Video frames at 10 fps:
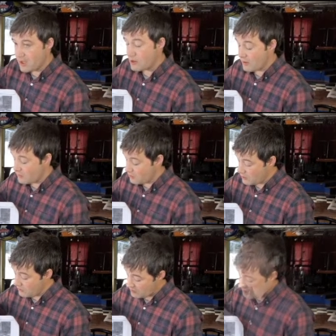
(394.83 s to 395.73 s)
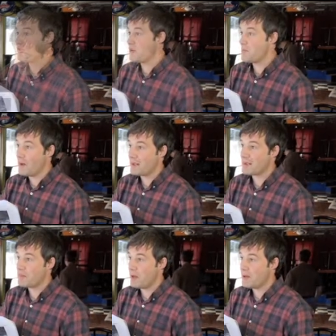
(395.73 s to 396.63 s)
then you don't have to worry about it. You're back
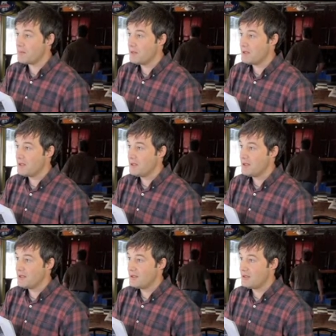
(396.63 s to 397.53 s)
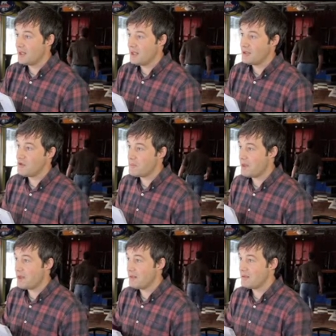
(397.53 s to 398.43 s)
to spab, daily
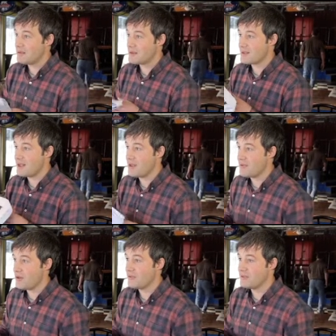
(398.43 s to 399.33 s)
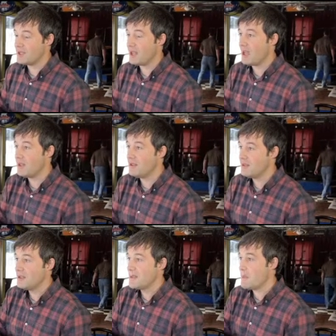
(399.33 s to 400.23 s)
repair to stave off decay,
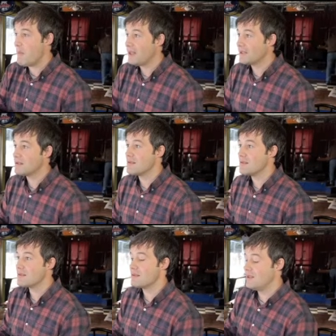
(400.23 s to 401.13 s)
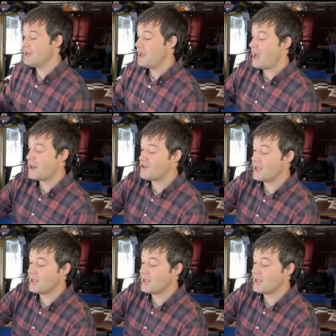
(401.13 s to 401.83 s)
maintenance, and really,